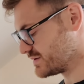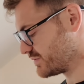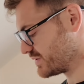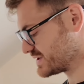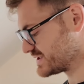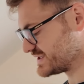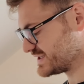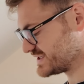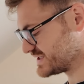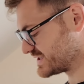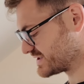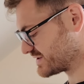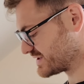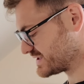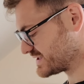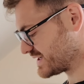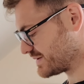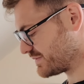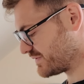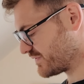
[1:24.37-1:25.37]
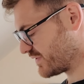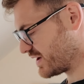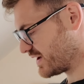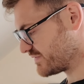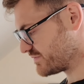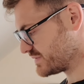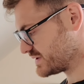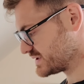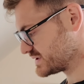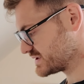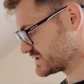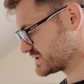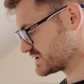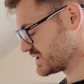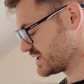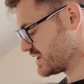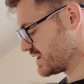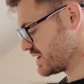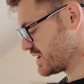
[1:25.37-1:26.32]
Whereas this is gonna take me 5 minutes.